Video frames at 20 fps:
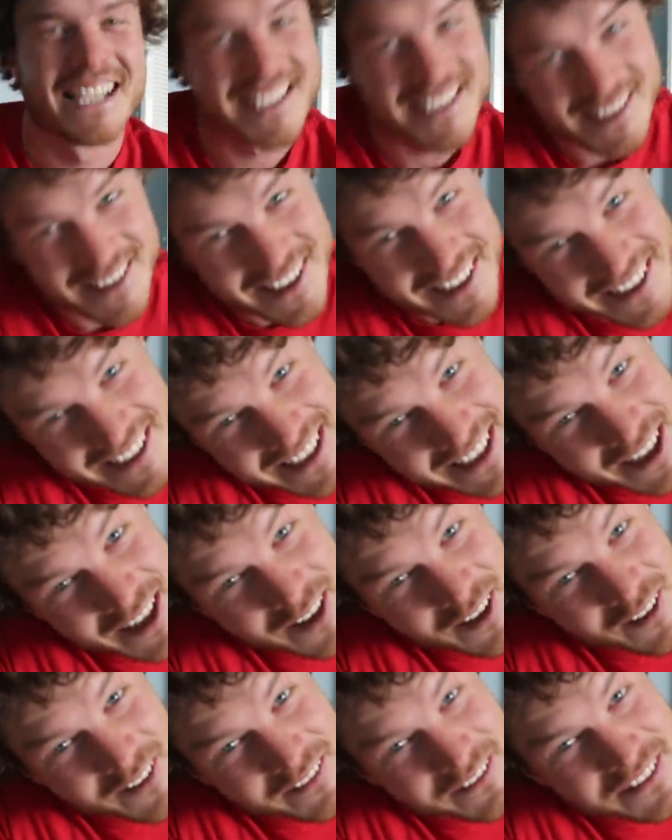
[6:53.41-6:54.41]
So there you
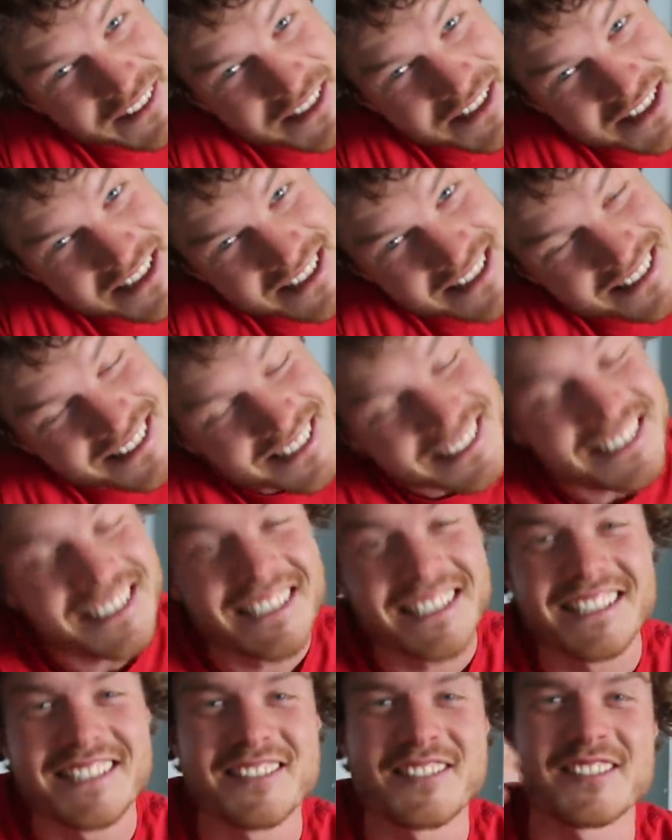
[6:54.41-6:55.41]
go. If
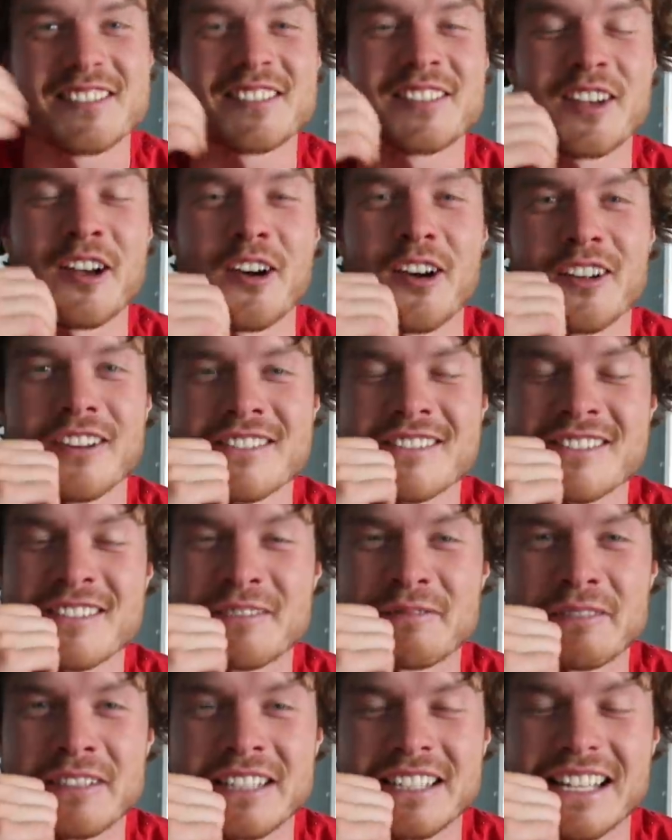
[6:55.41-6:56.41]
you just call
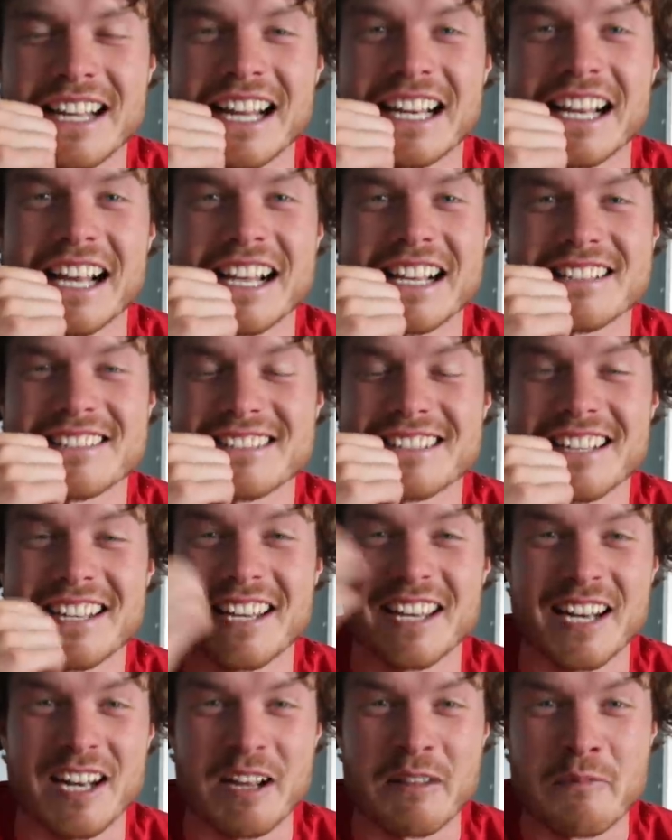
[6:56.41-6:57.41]
someone and
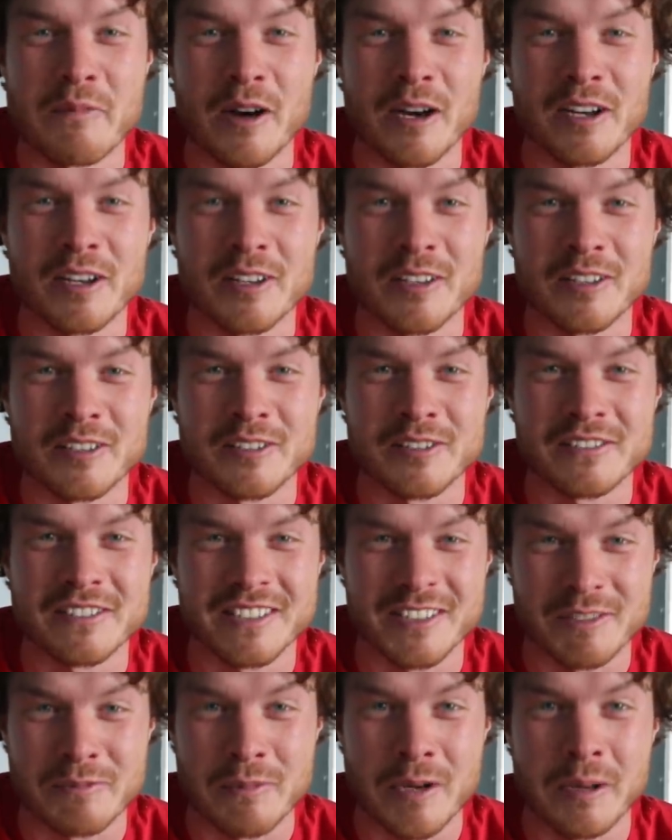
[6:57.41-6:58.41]
ask, can I borrow
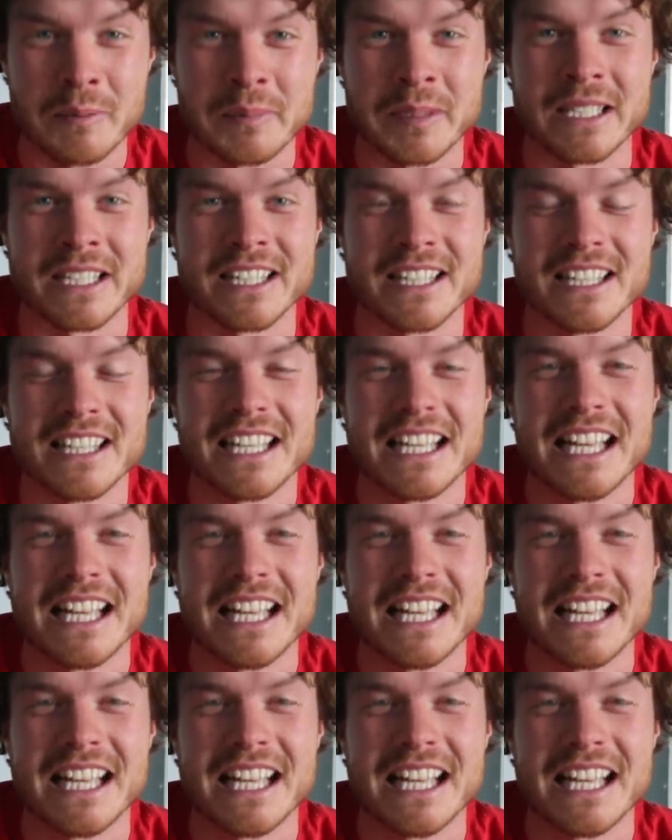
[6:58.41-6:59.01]
your puppy?